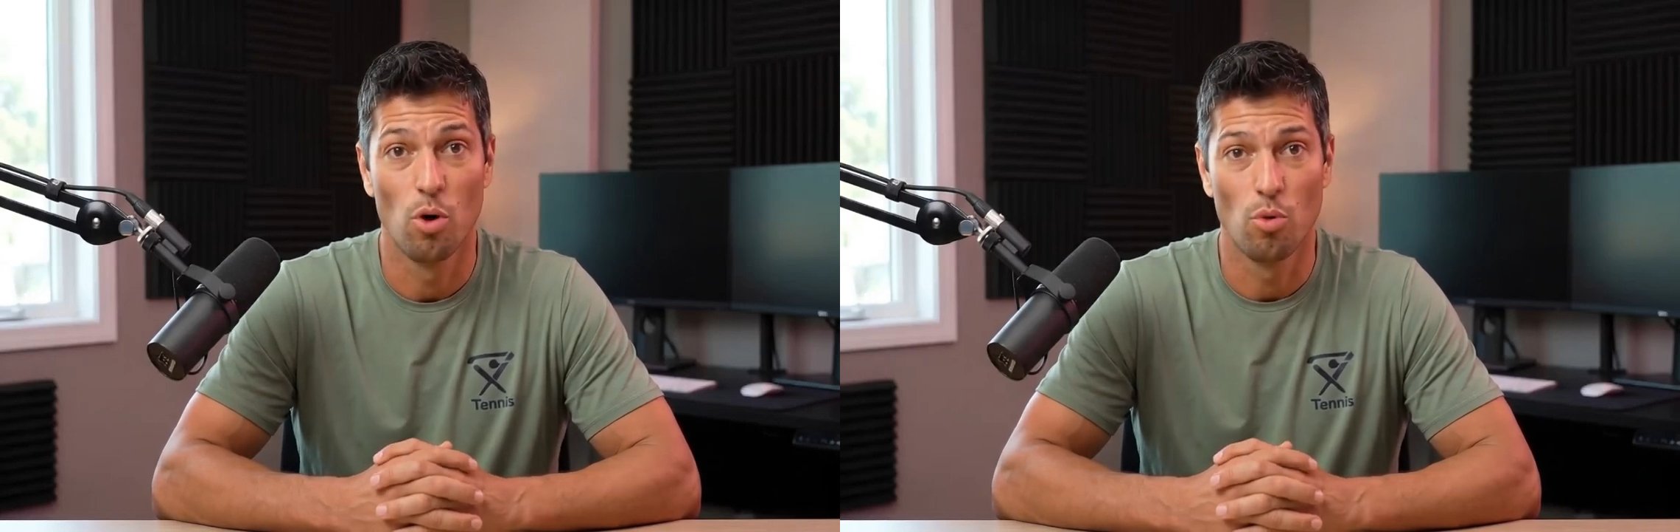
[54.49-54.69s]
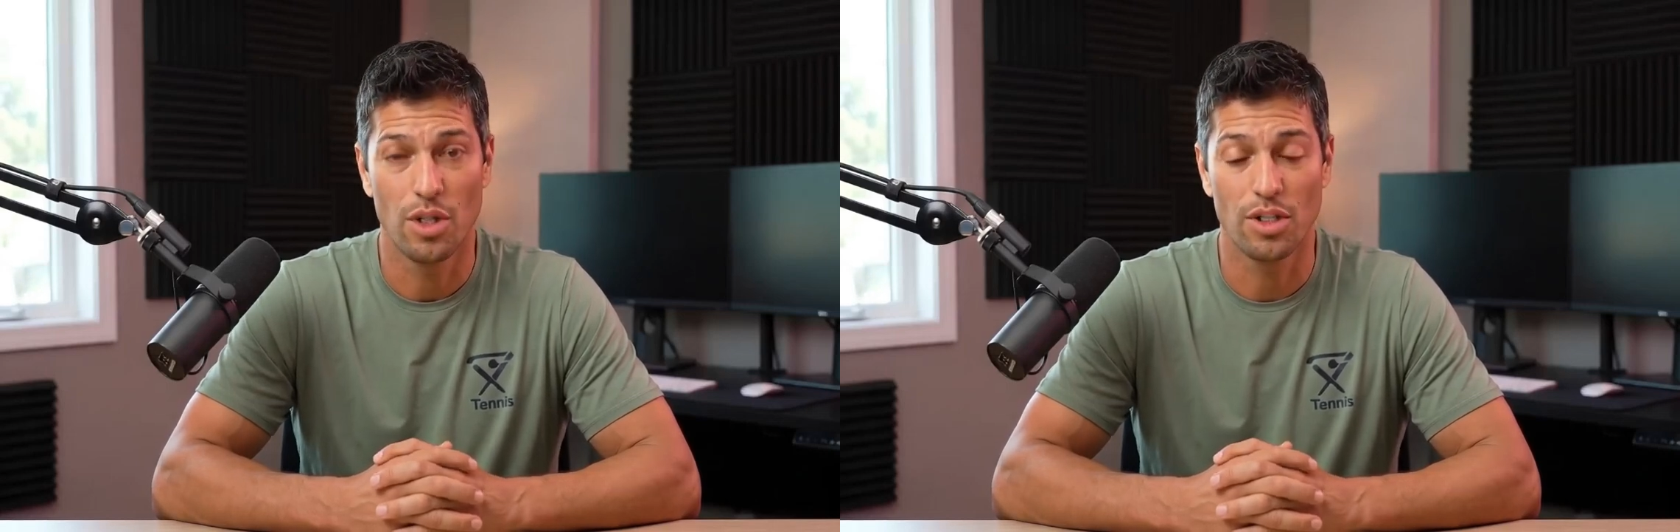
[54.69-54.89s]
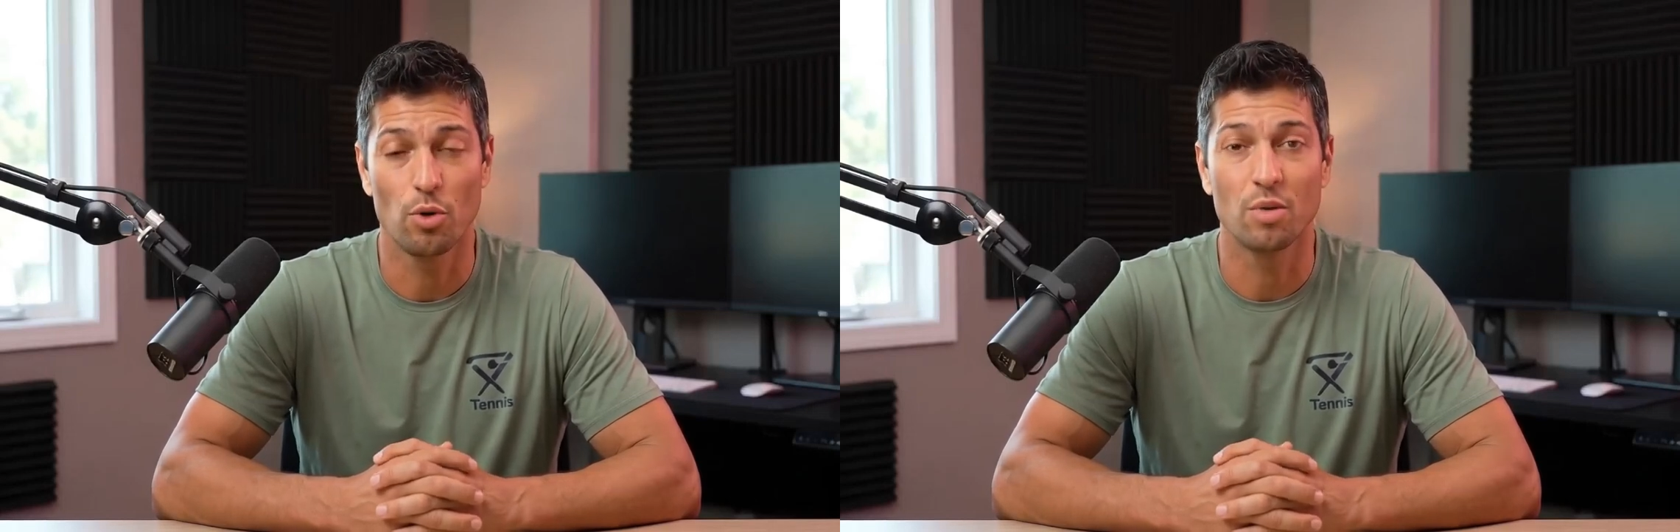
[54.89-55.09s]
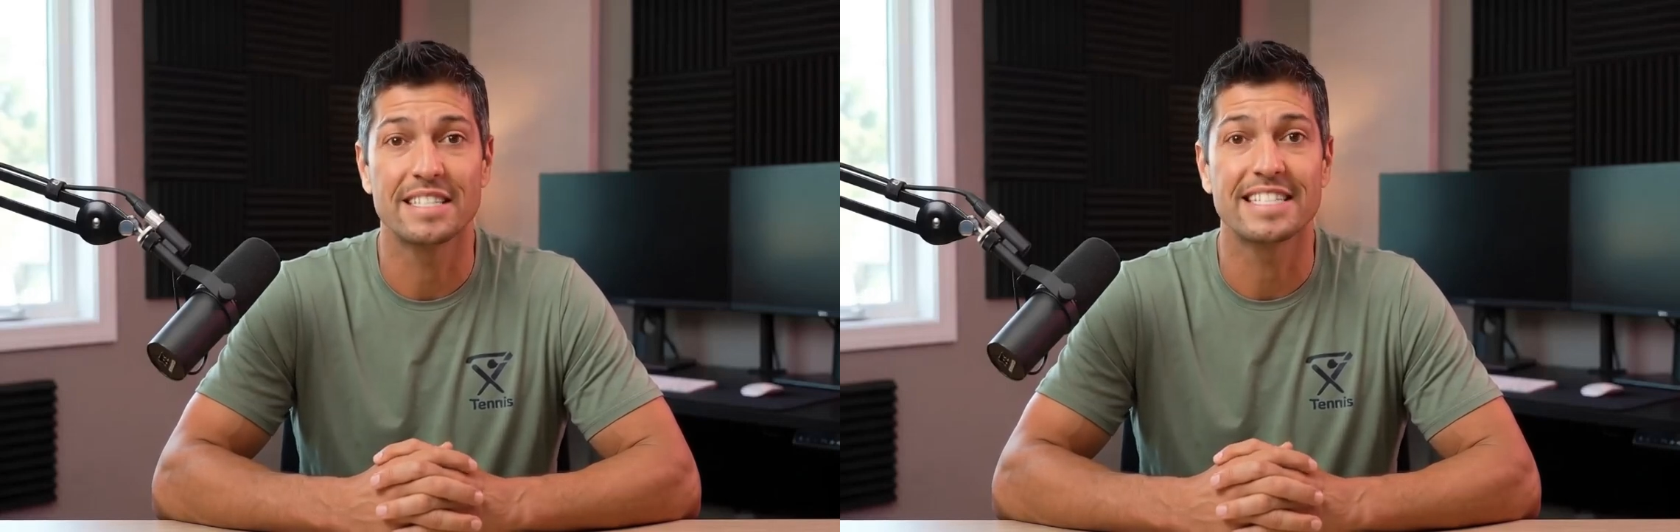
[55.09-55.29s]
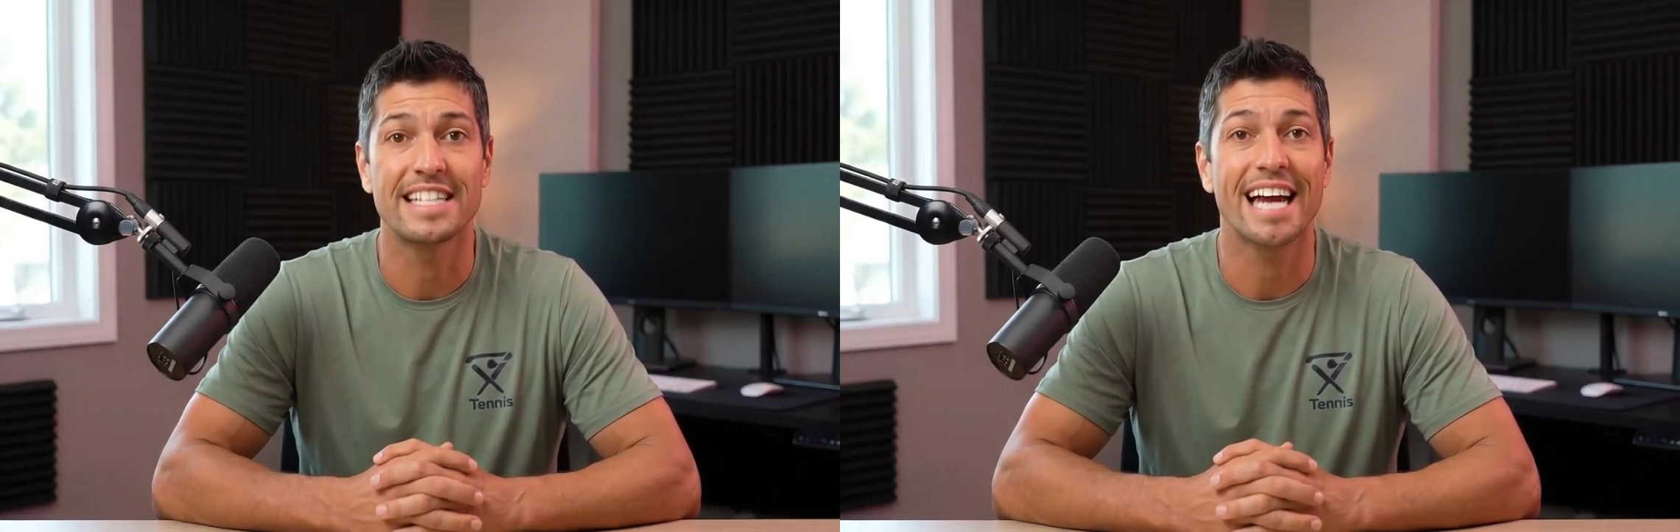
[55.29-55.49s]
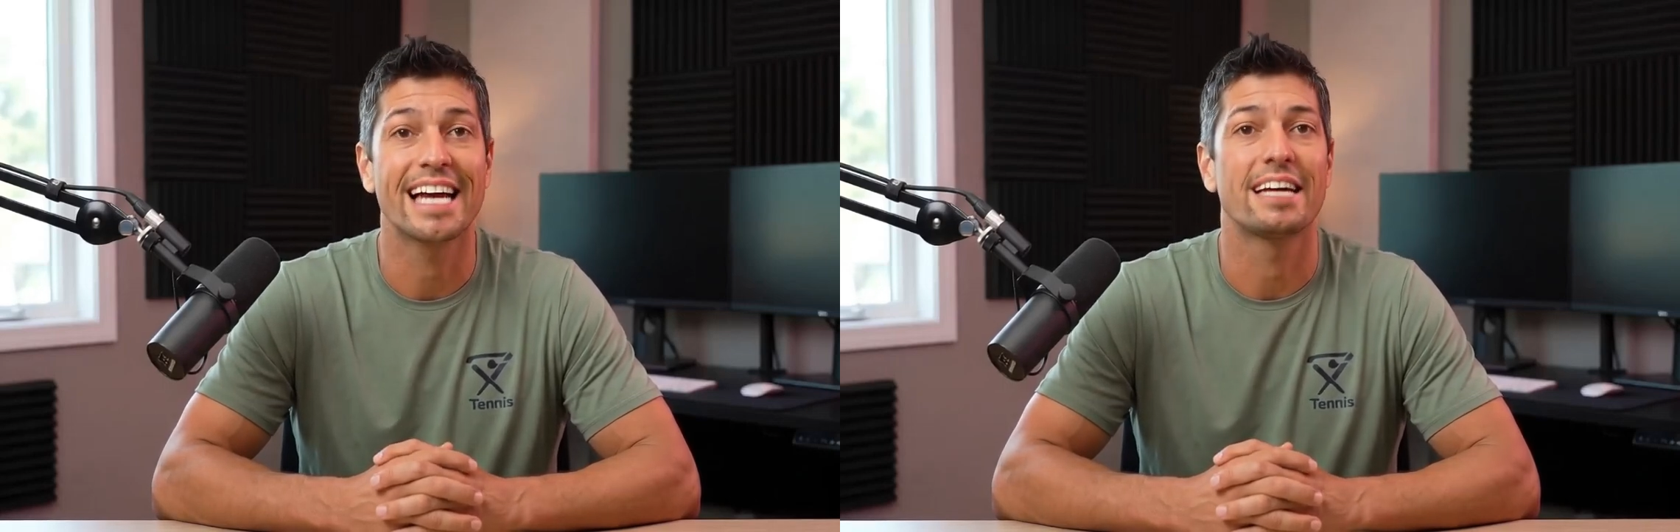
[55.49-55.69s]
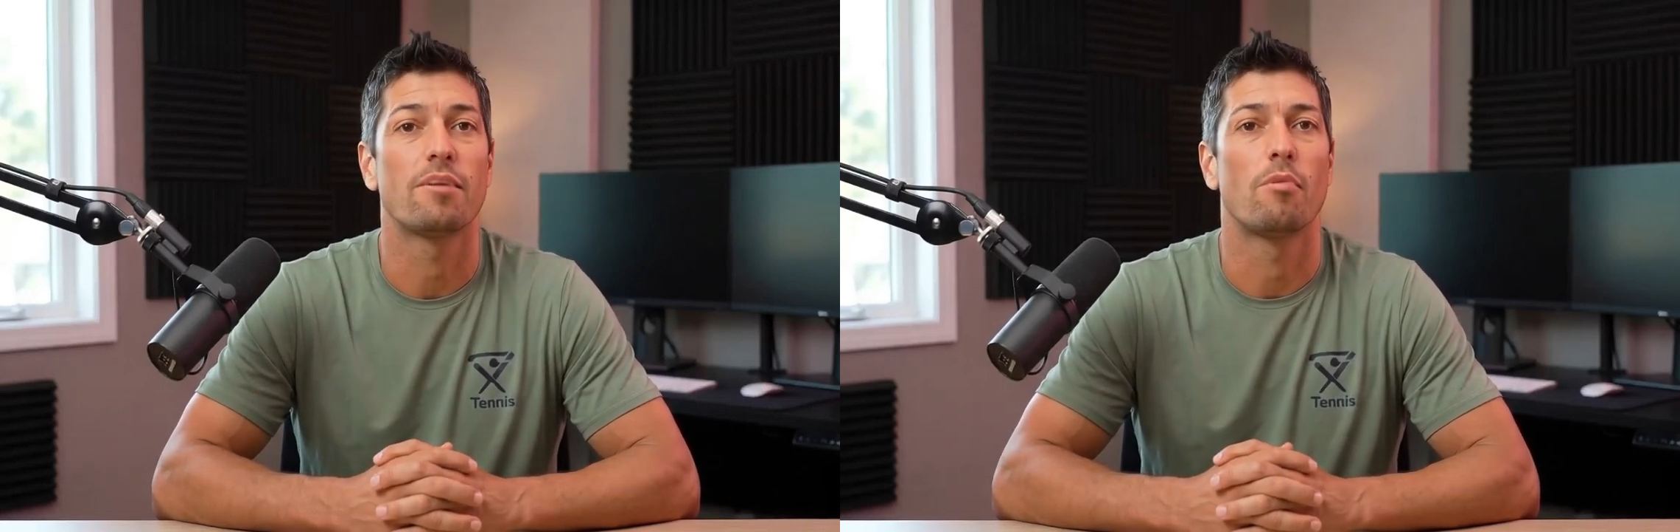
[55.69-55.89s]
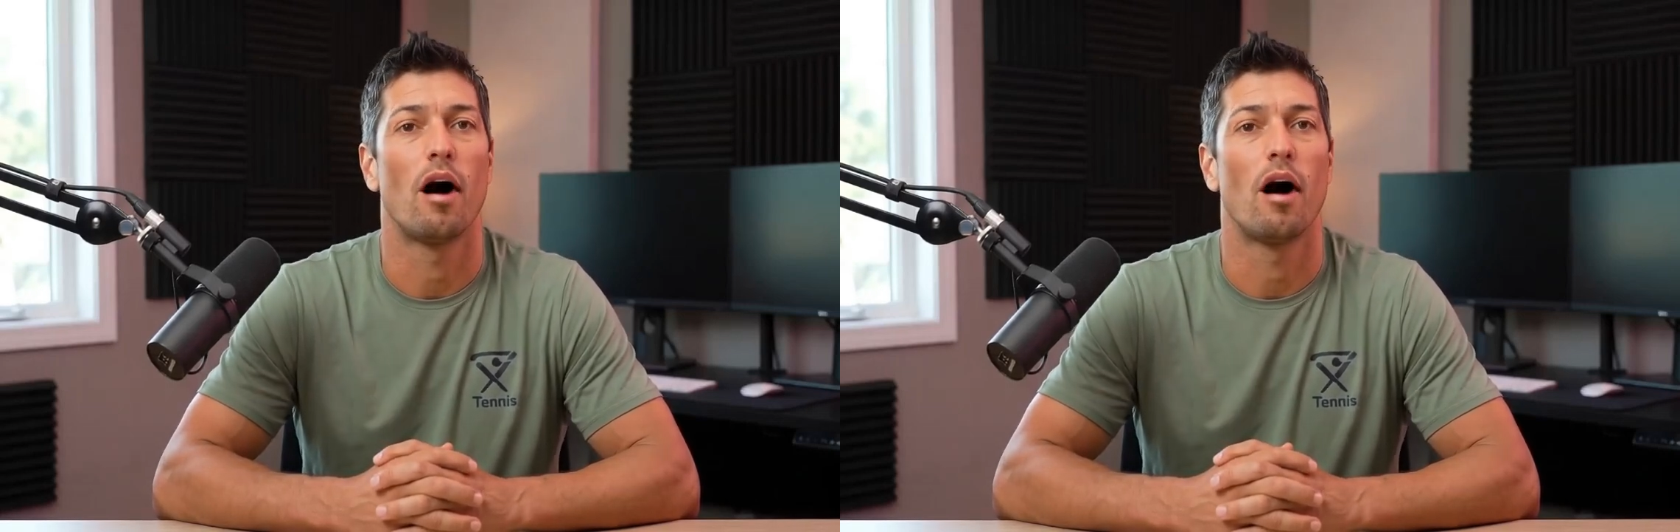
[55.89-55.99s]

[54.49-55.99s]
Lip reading: with your second